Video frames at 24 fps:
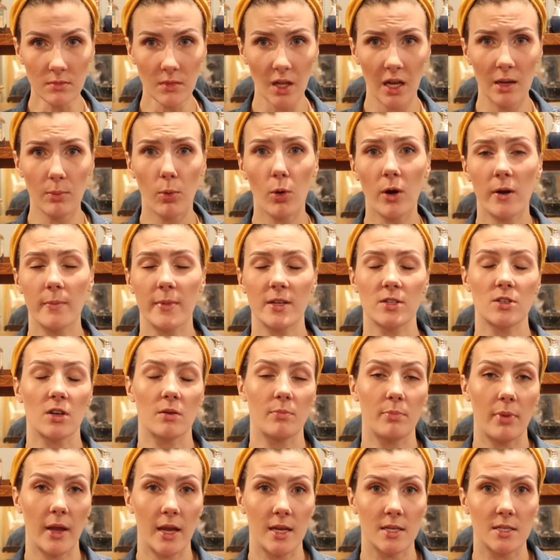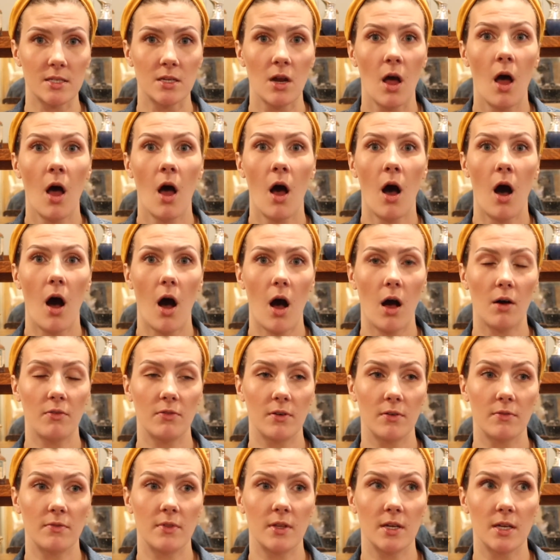appointments are based off
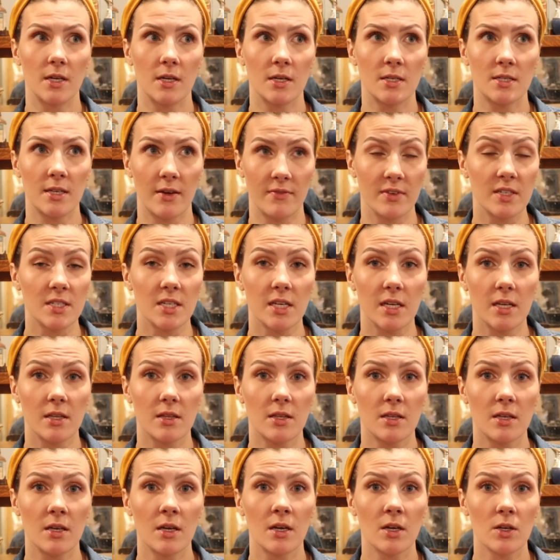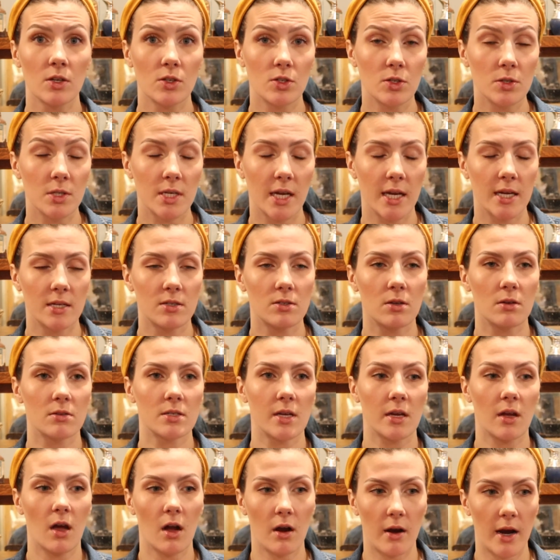of the seventeenth due date. So I was
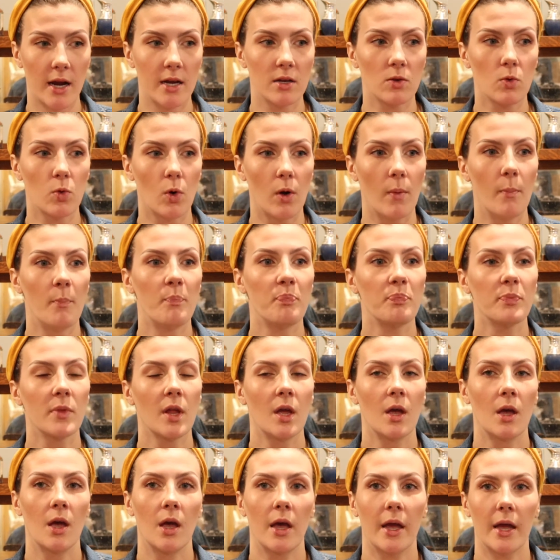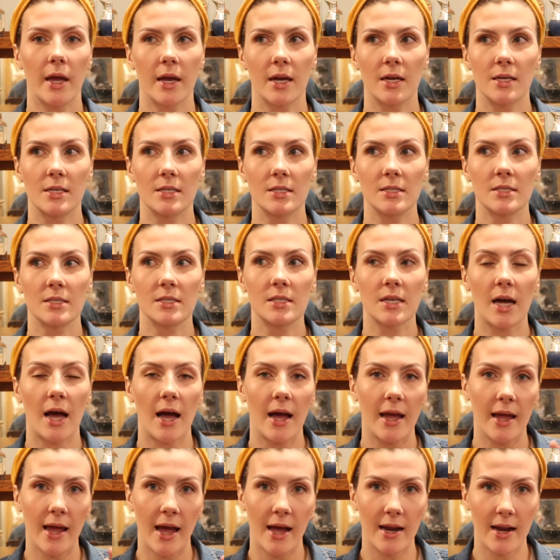like, all right, cool. And
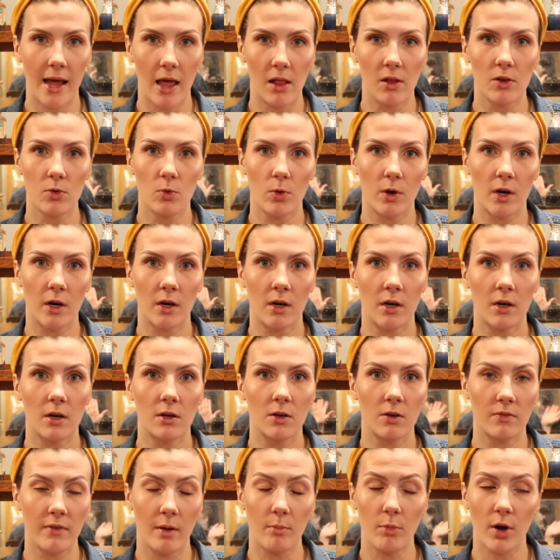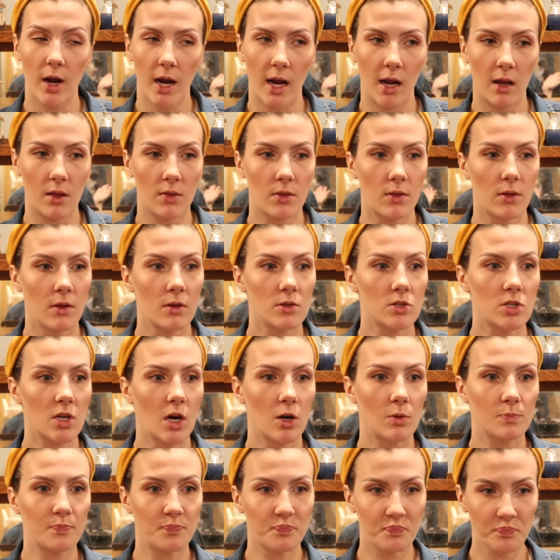I had Eleanor November eighth.
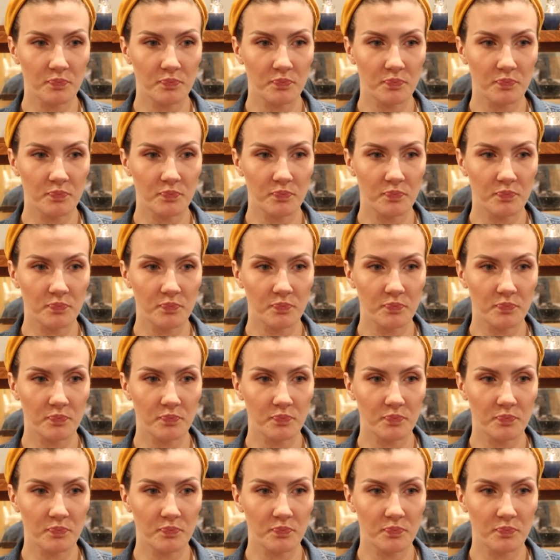So